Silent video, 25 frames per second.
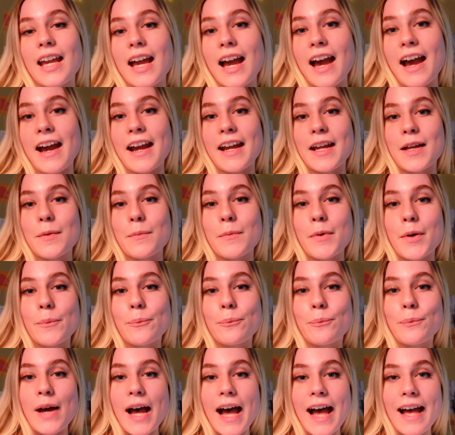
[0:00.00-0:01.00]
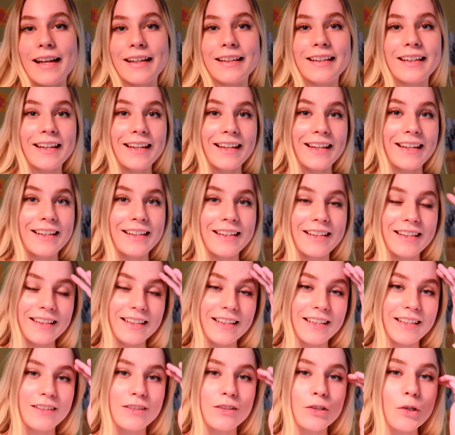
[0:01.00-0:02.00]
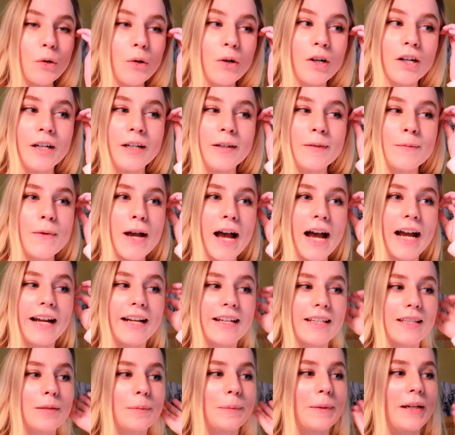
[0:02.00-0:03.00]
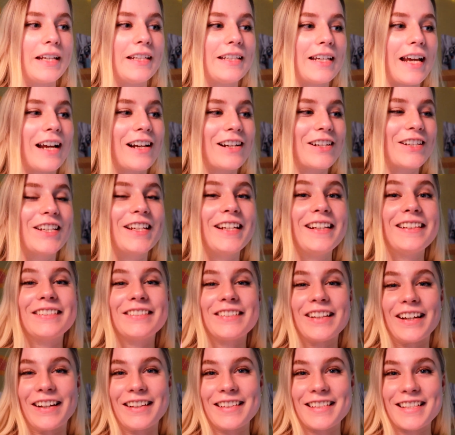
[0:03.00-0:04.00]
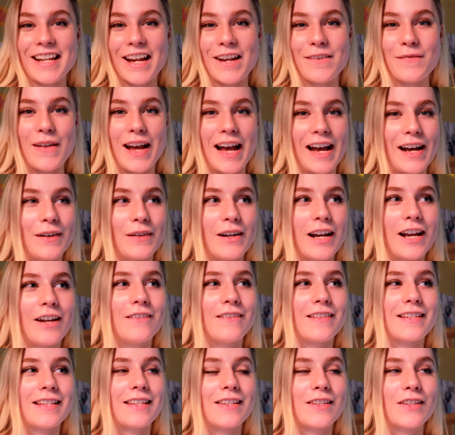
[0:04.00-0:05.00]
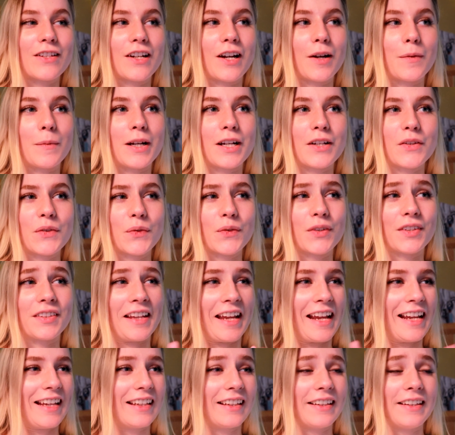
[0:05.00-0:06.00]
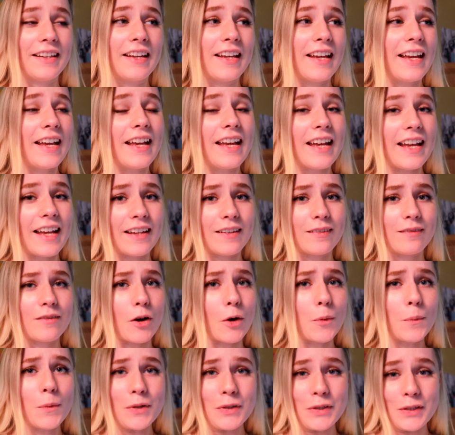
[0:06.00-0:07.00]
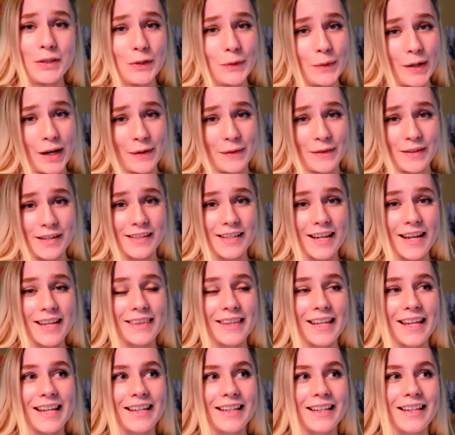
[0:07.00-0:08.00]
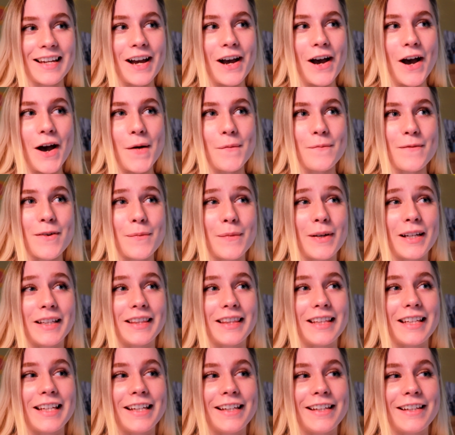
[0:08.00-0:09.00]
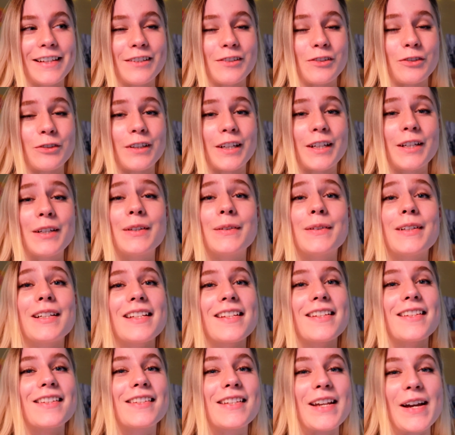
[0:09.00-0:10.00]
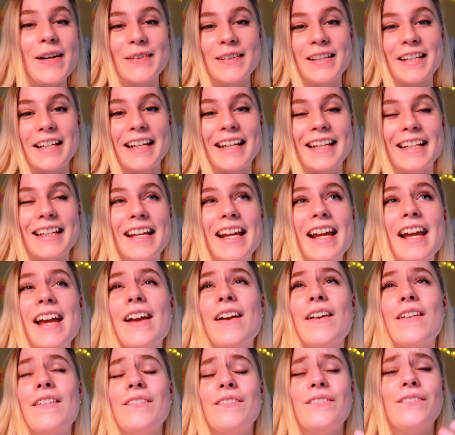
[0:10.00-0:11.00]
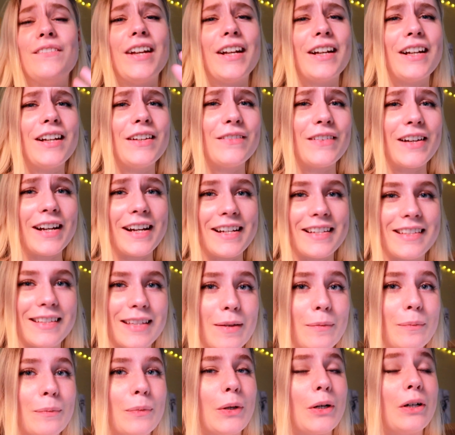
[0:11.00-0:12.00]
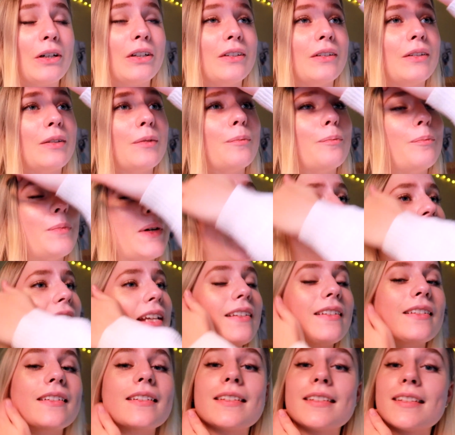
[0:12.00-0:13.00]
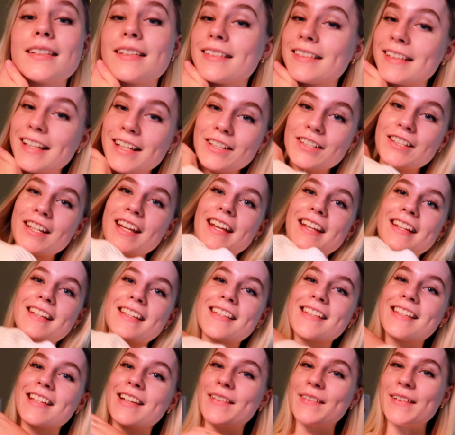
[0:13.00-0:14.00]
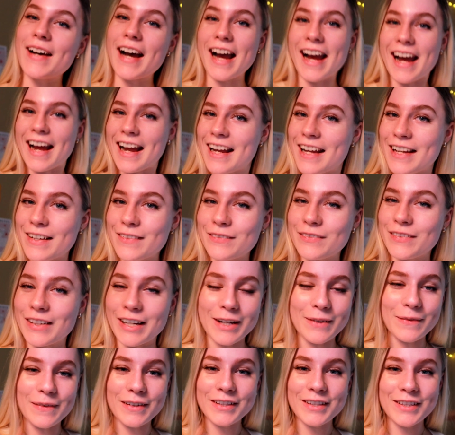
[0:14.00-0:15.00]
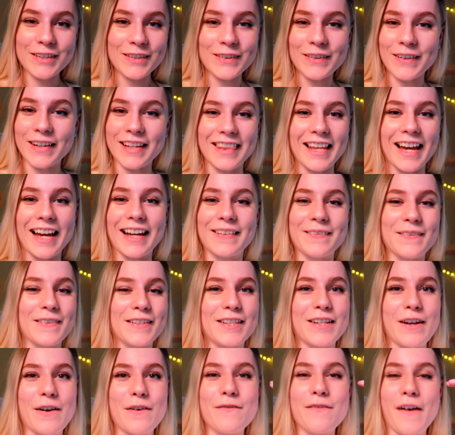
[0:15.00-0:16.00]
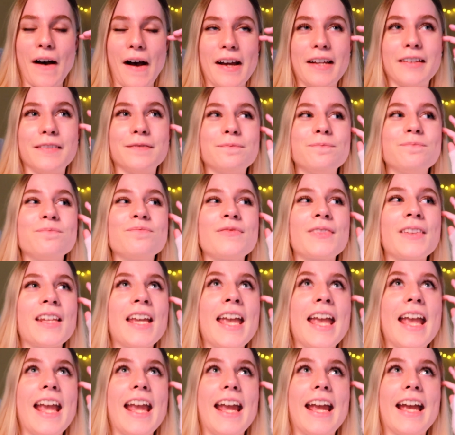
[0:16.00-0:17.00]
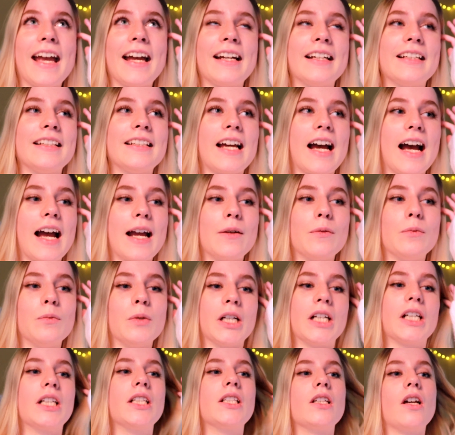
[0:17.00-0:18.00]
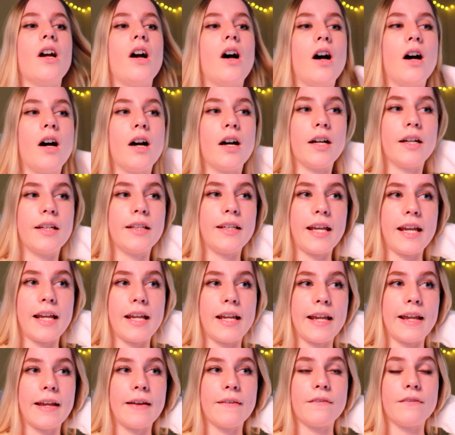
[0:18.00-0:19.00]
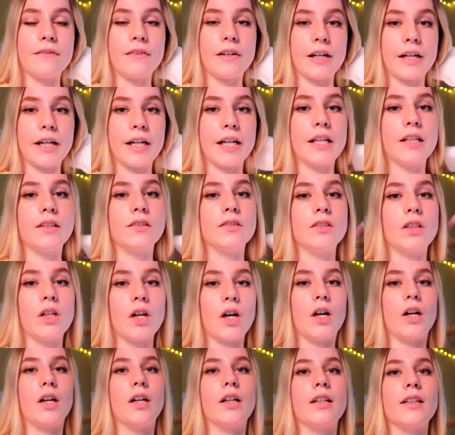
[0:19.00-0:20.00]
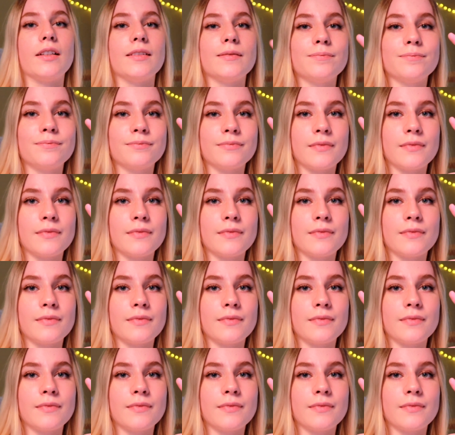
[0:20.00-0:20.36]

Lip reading: I am back in the dorm. I spent actually a long time out. I was in Starbucks for like almost 2 hours, I think. But the drink was so good. Very, very simple, but delicious. So I very much enjoyed that. It was so fun. And I worked on a very long,